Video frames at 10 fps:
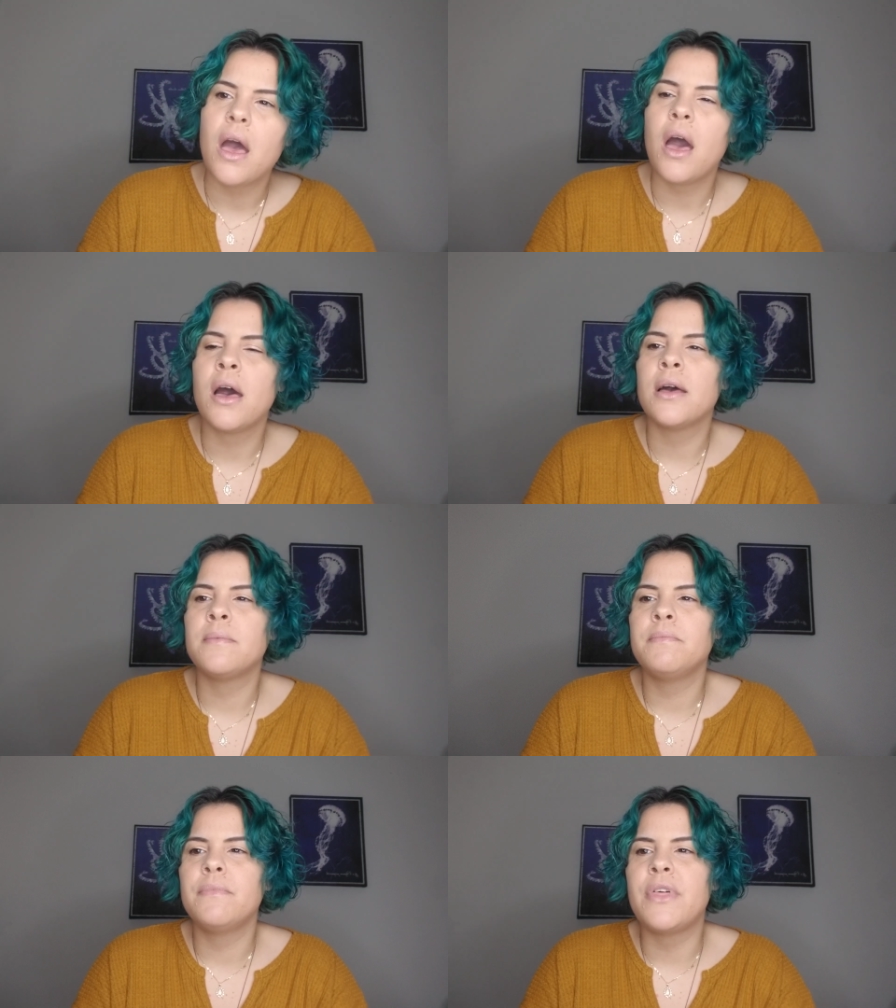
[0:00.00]

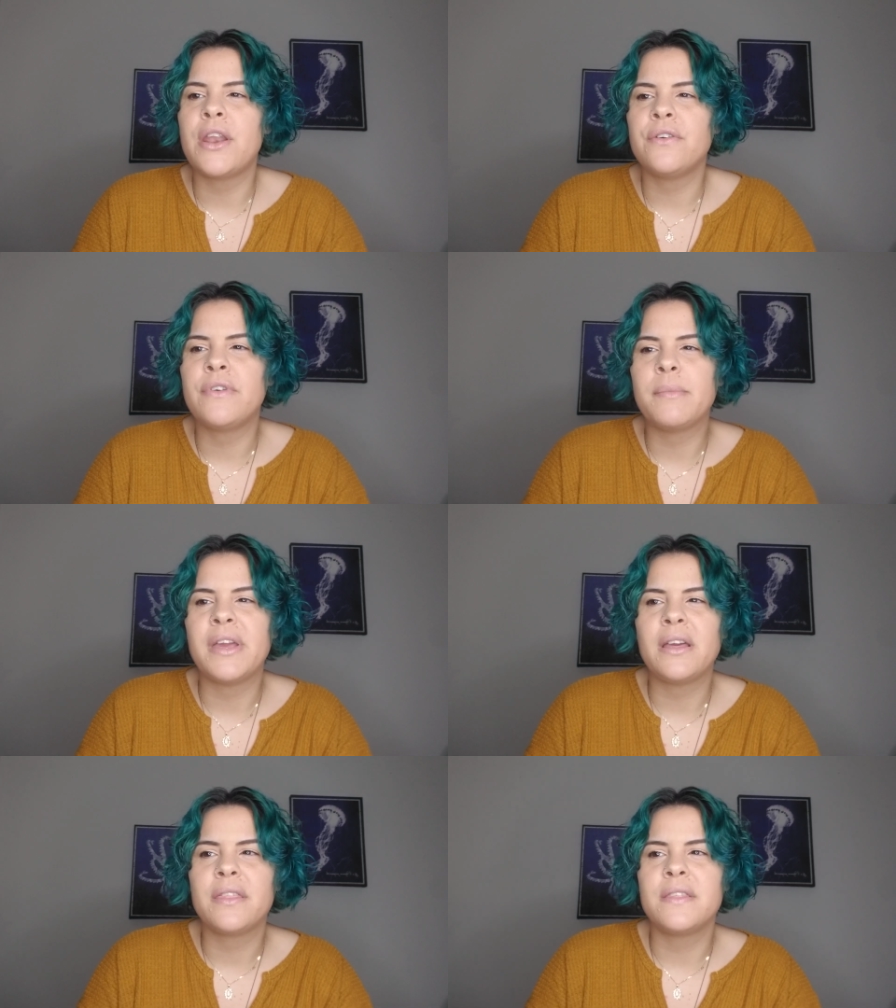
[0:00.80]
that are from
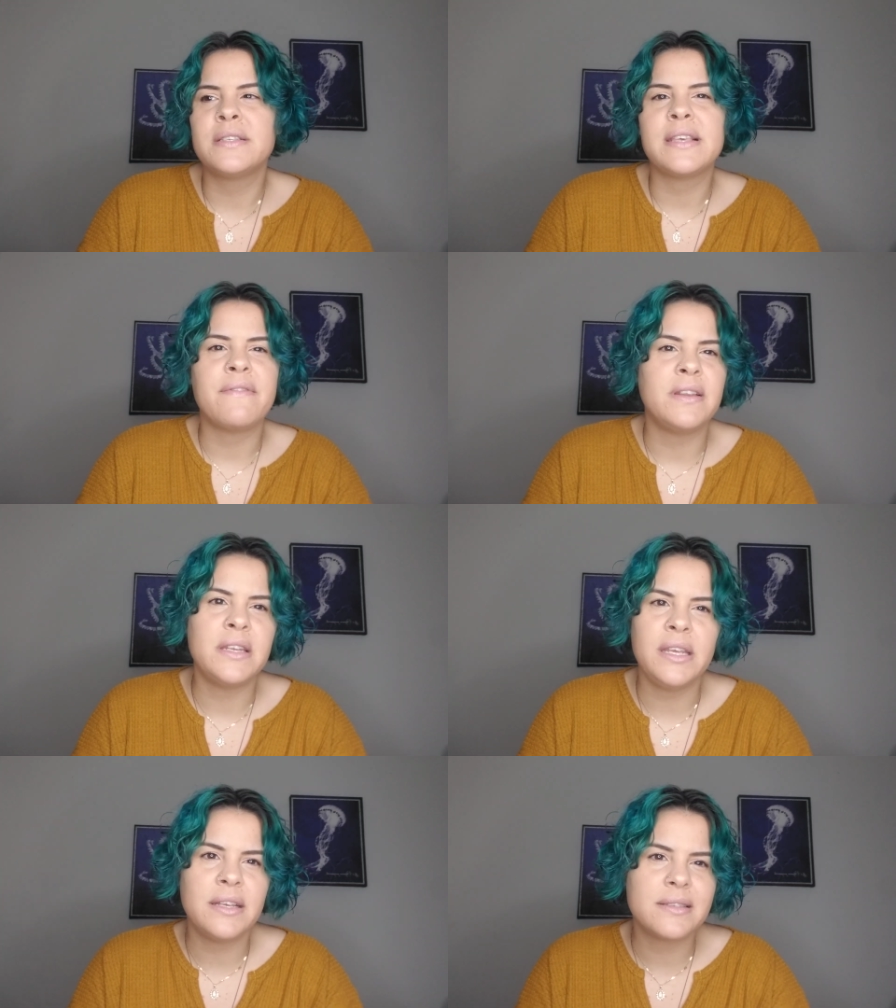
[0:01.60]
like the
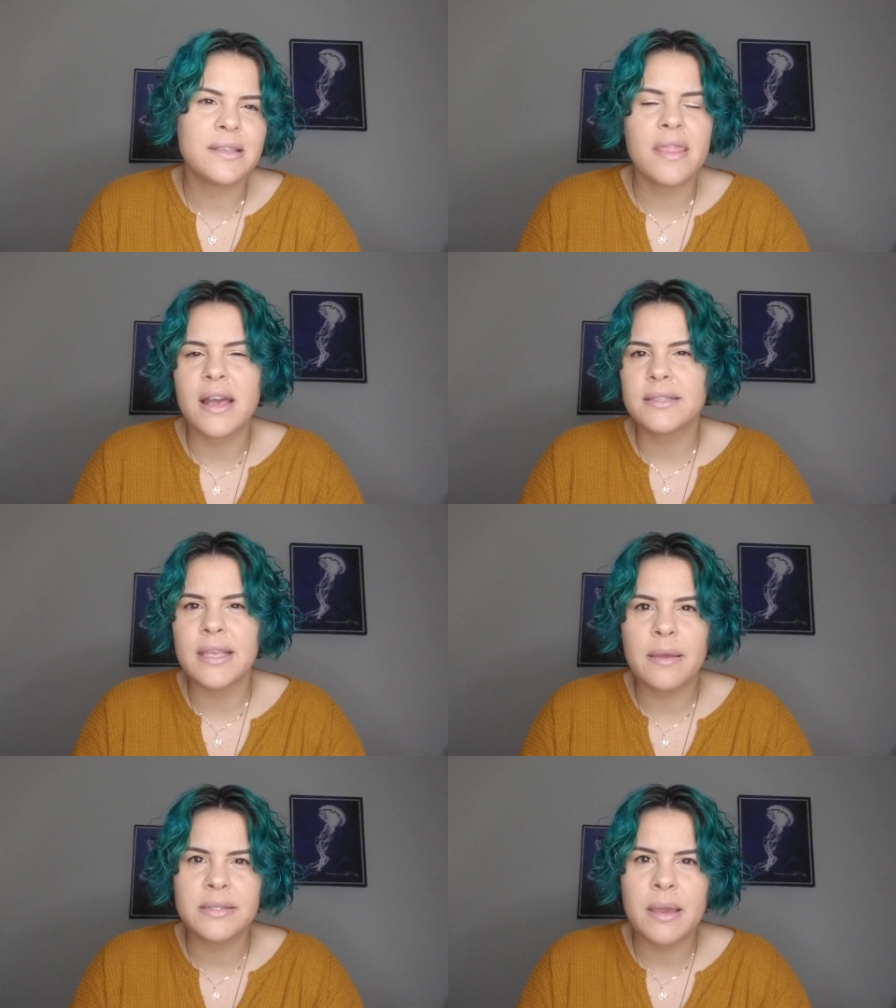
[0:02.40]
70s and that
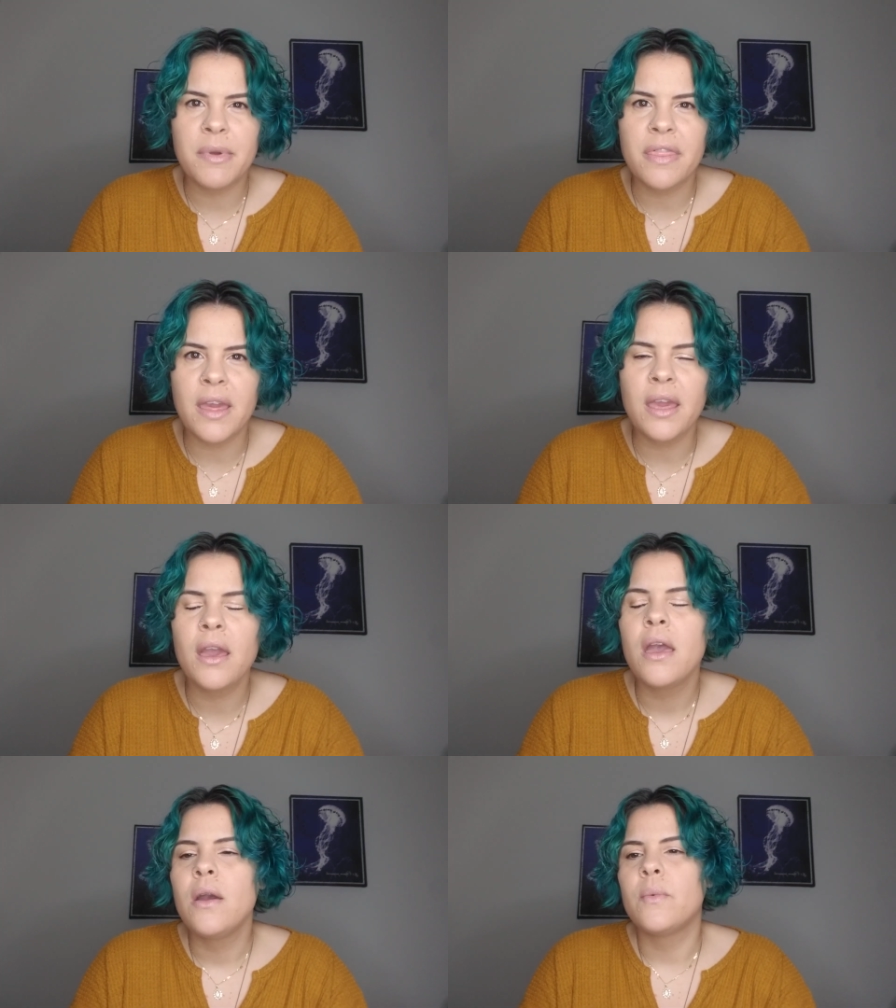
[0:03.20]
type of thing
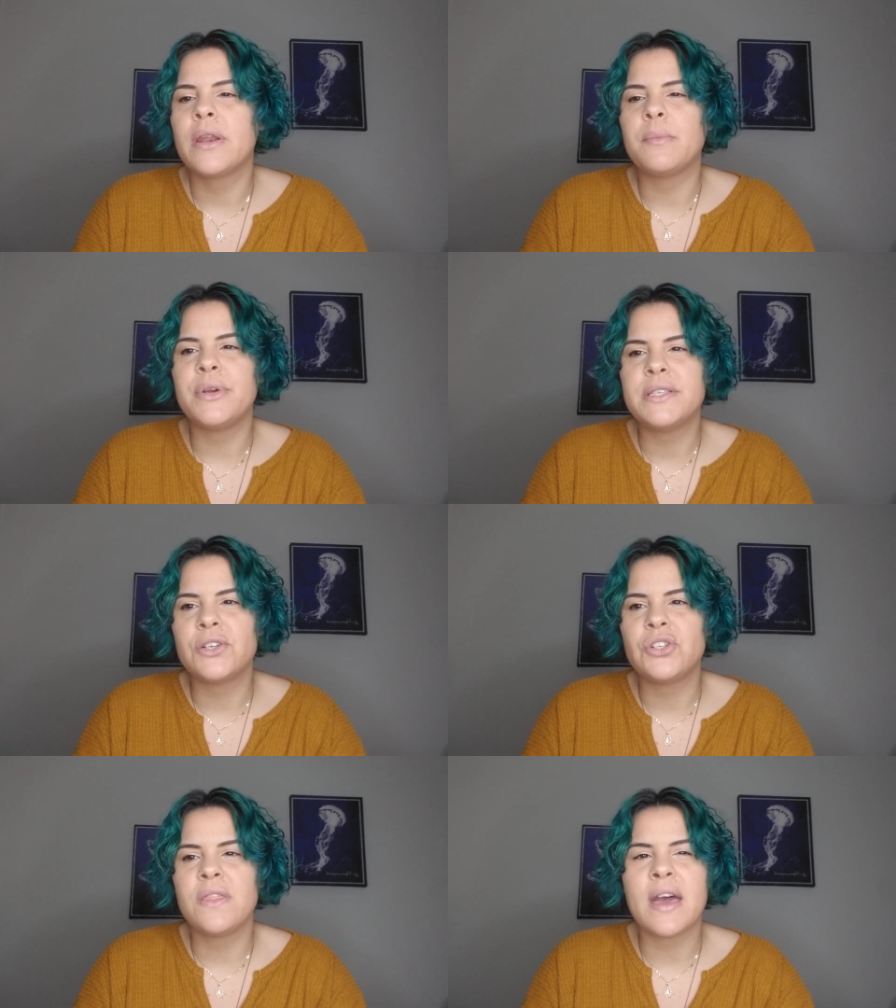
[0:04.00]
when I'm
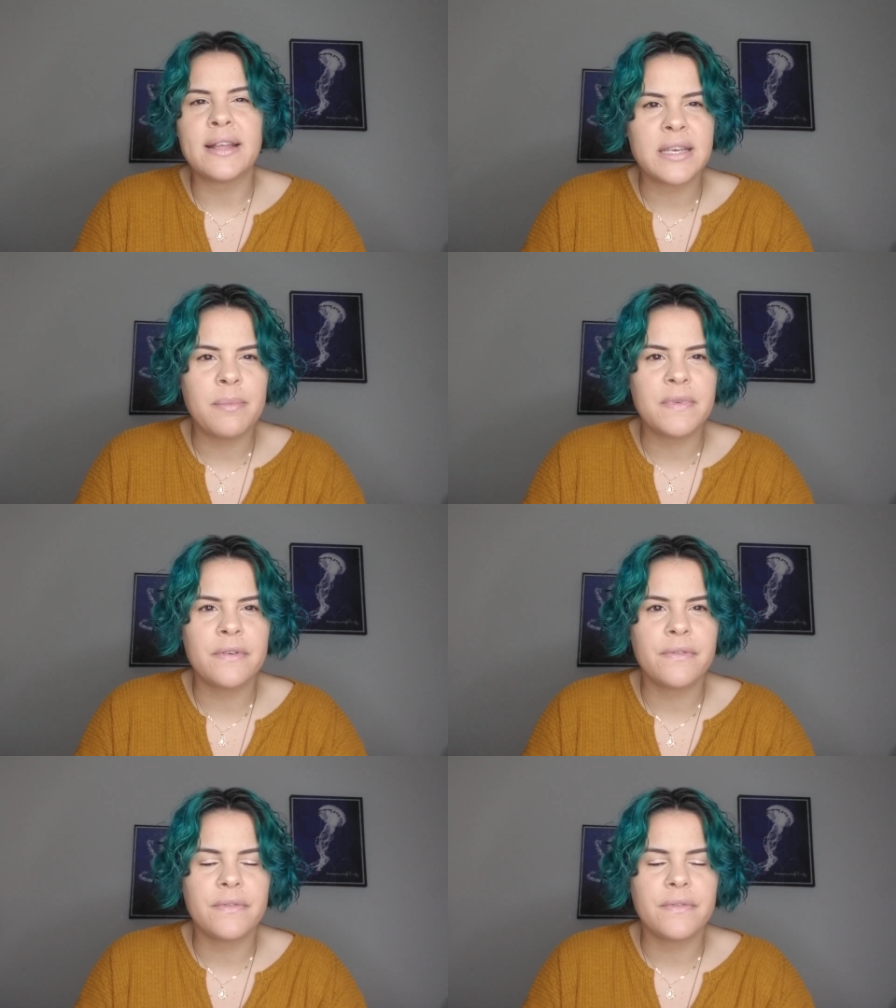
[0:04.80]
researching that type of